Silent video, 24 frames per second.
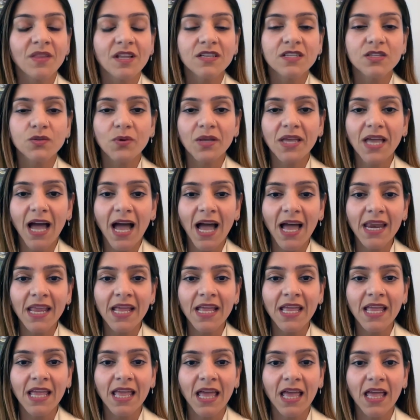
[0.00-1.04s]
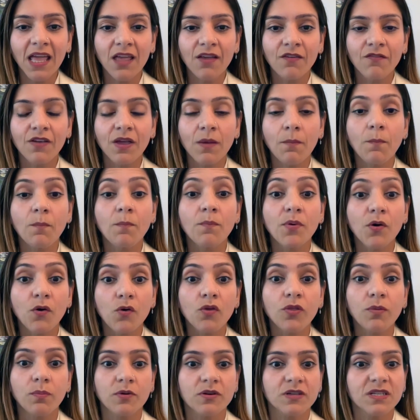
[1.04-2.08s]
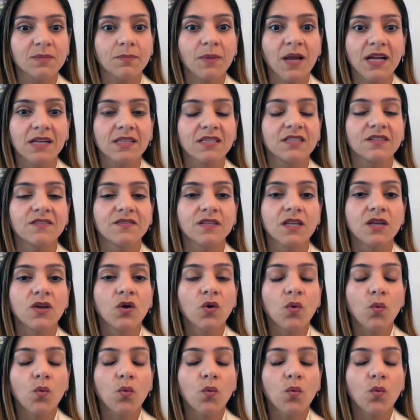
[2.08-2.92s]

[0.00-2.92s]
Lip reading: So we kind of gave it both perspectives.